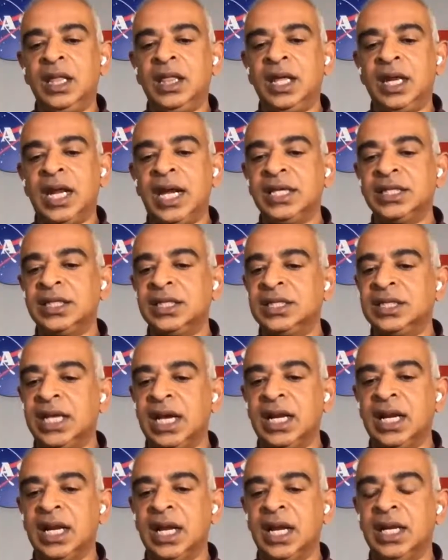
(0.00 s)
Then as the
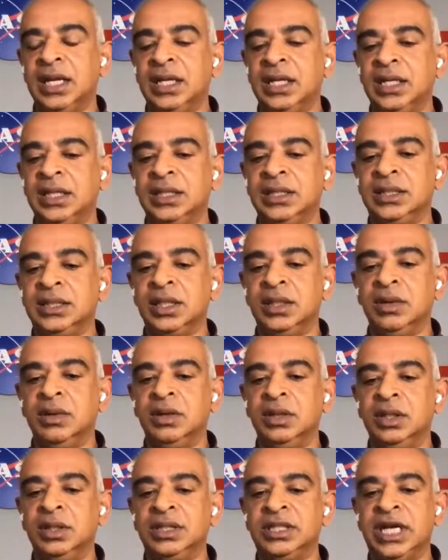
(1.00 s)
satellite is
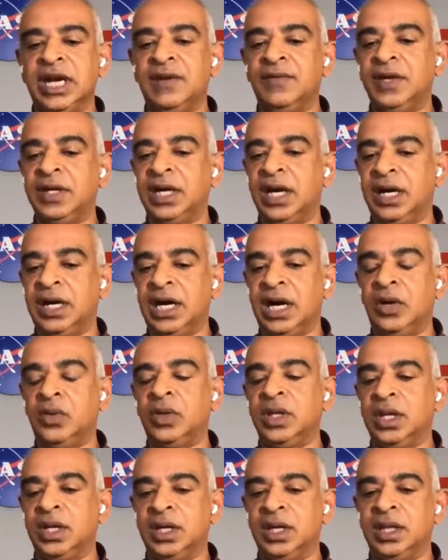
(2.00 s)
traveling around
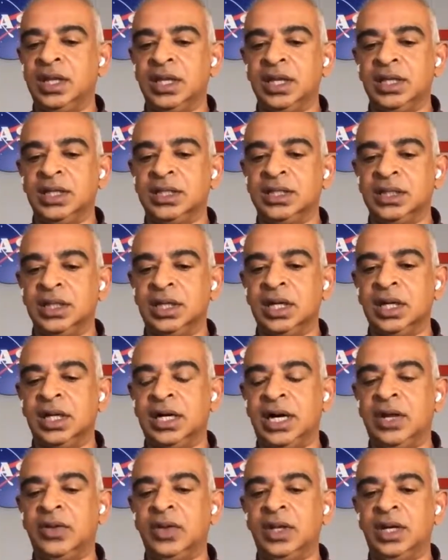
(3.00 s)
the Earth, in a circle
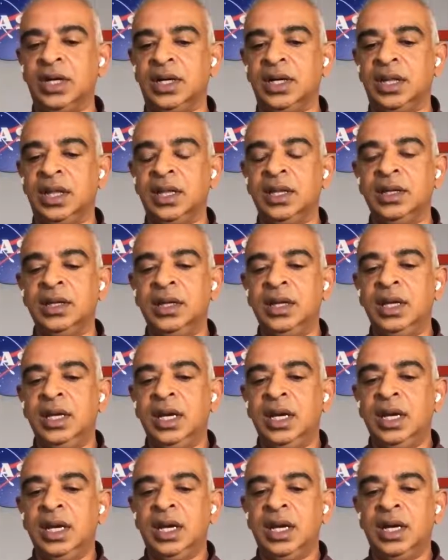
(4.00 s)
around the Earth,
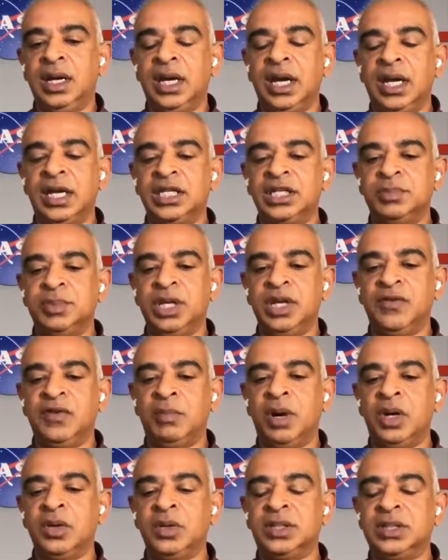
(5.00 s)
at a speed of
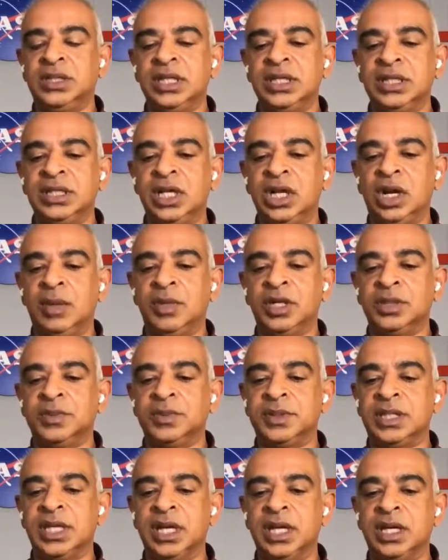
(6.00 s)
about 6 kilometers per
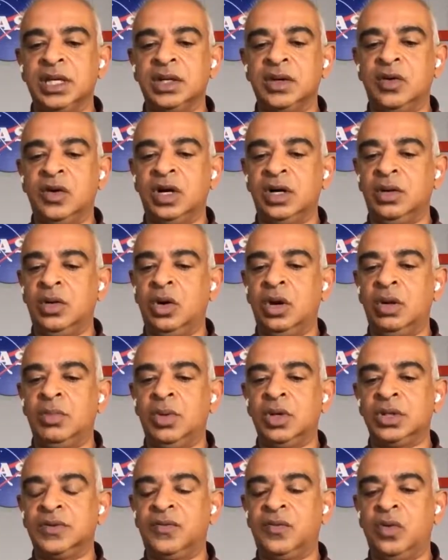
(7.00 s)
second or
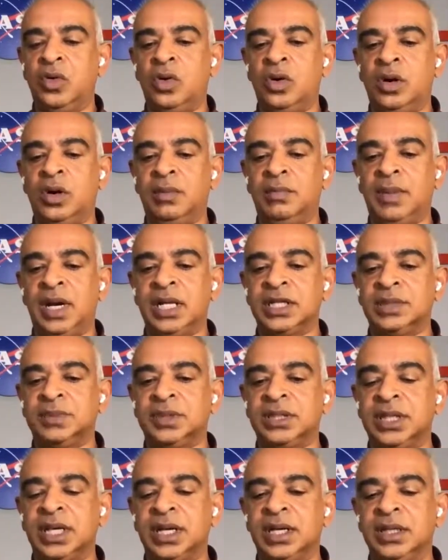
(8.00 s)
almost 4 miles
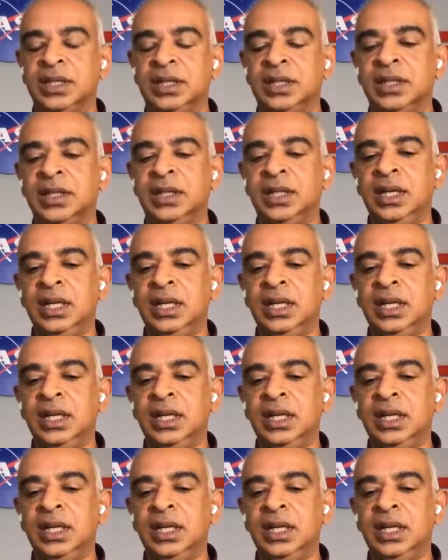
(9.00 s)
per second,